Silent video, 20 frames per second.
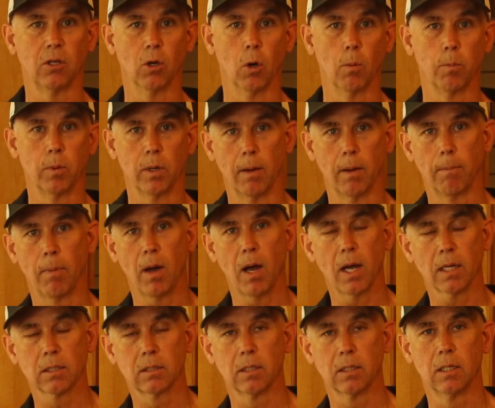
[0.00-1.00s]
to open up
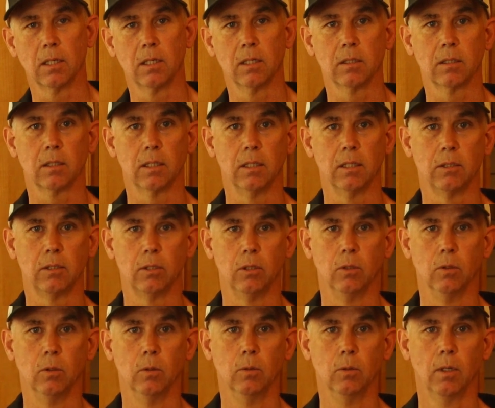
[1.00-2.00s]
boxes and
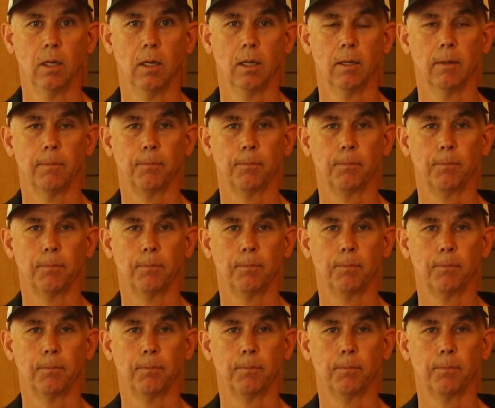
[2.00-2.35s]
to